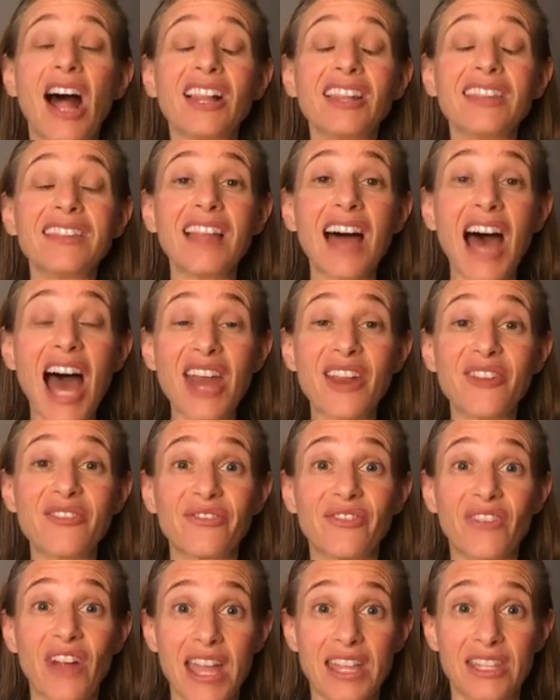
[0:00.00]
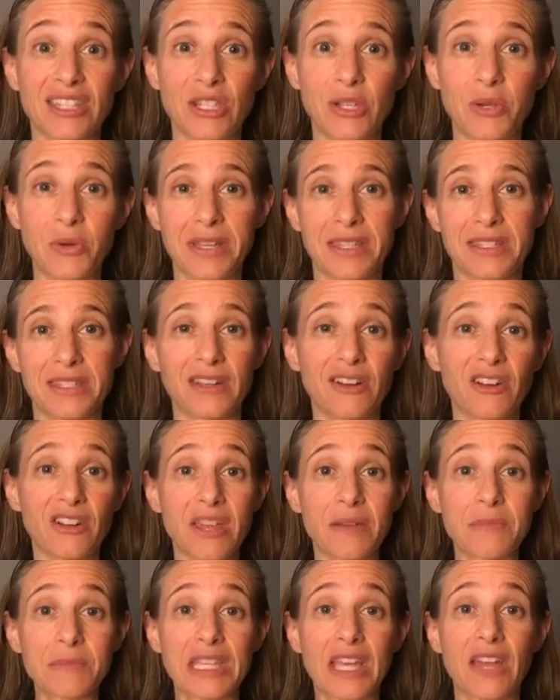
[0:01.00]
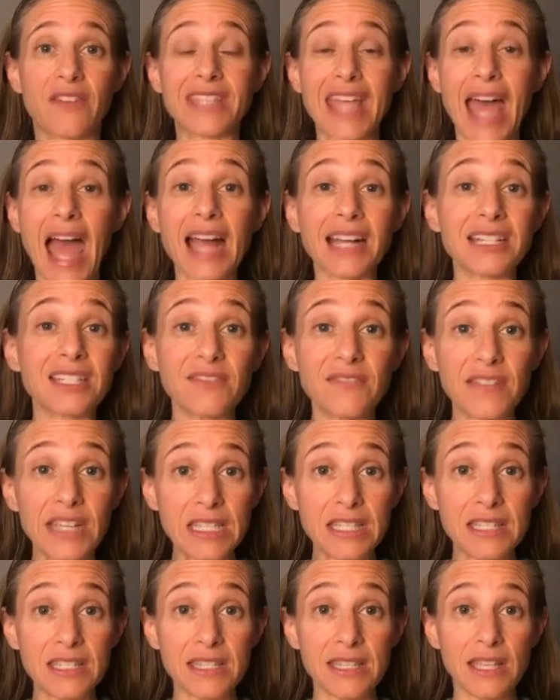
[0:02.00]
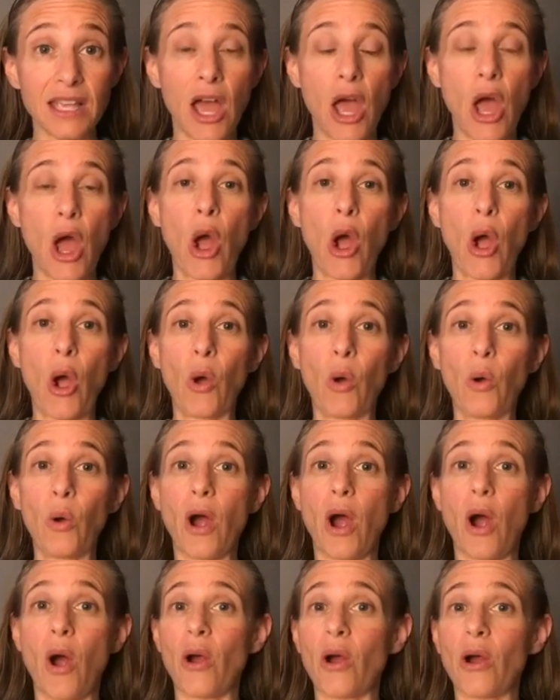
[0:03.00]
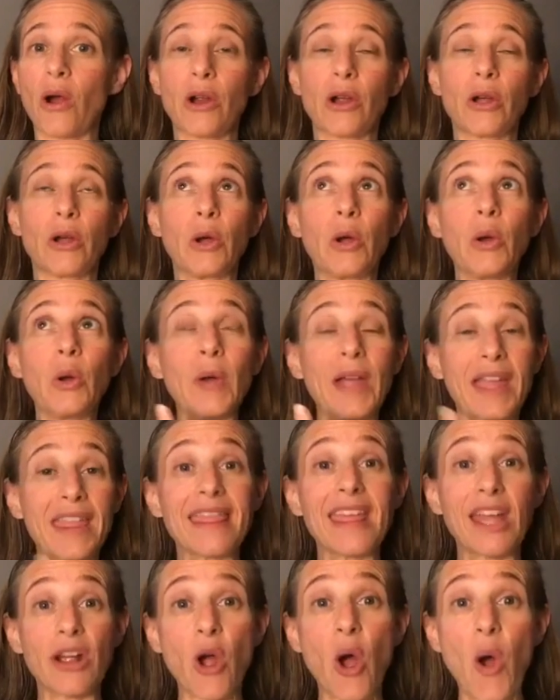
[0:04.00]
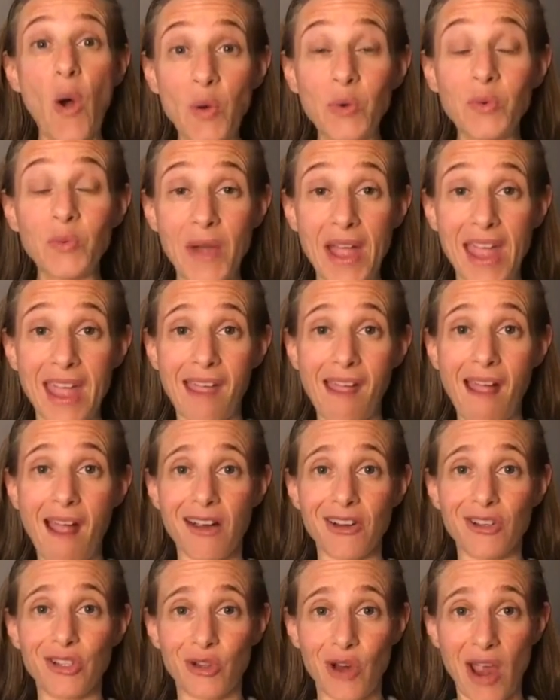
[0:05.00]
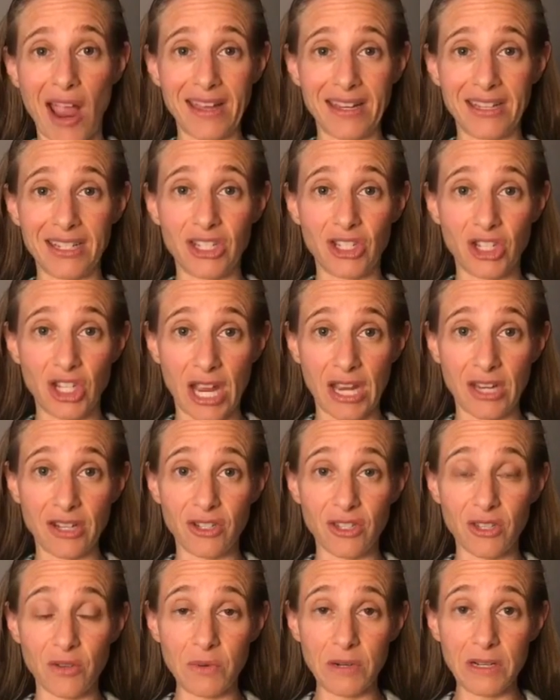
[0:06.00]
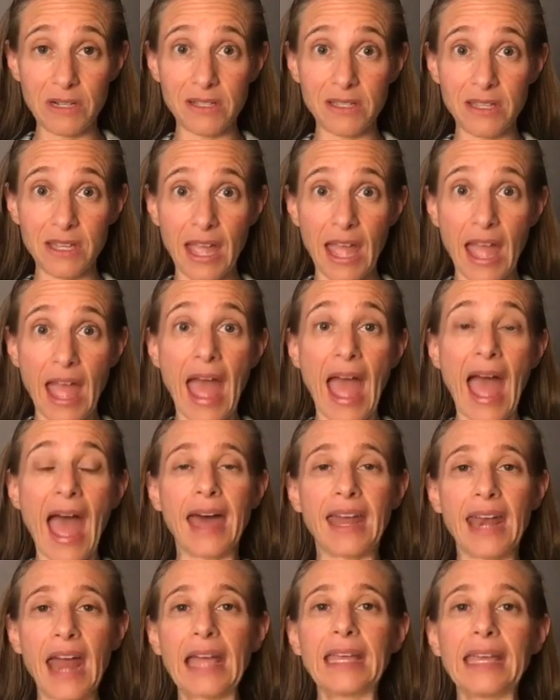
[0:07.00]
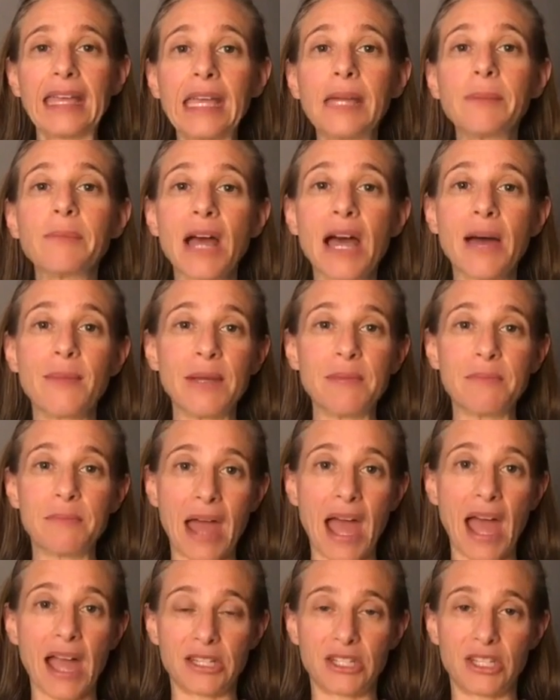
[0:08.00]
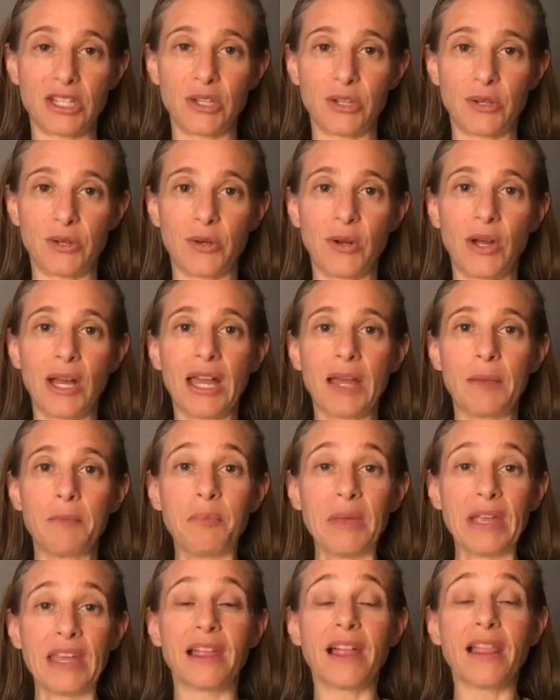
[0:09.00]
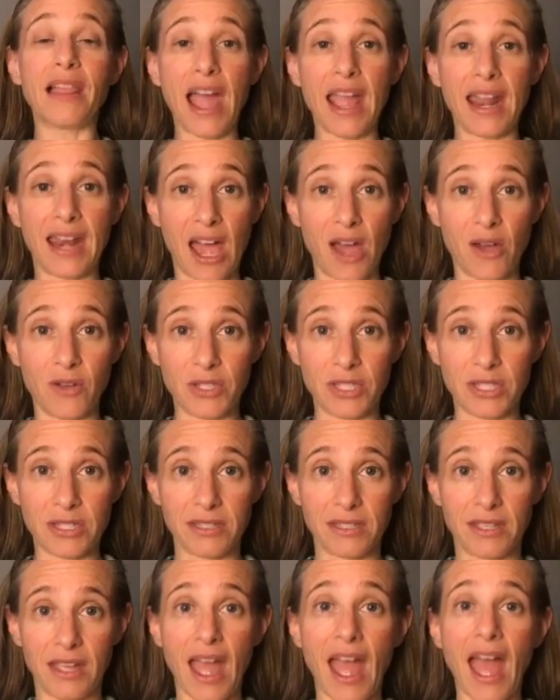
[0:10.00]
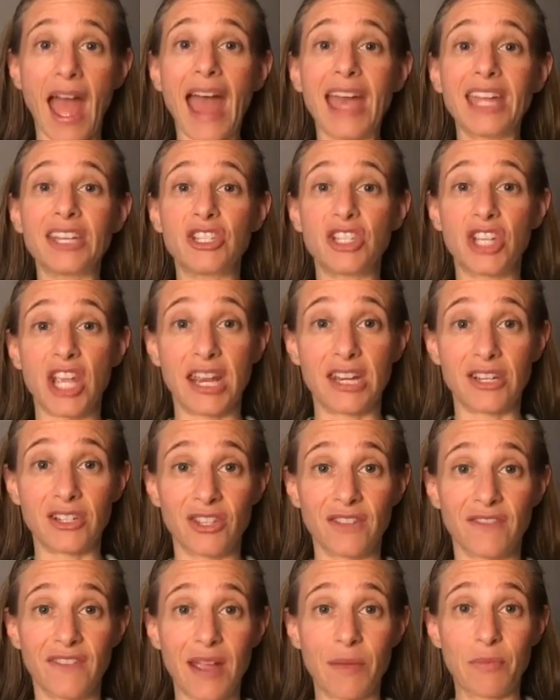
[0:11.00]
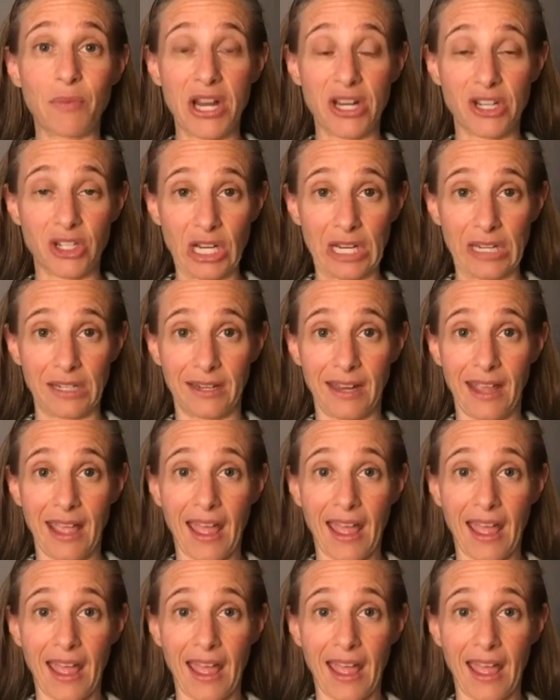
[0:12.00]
a lot of friends who consider themselves activists or who in their own way are trying to change the world. And I keep coming back to be the lighthouse and change the vibration.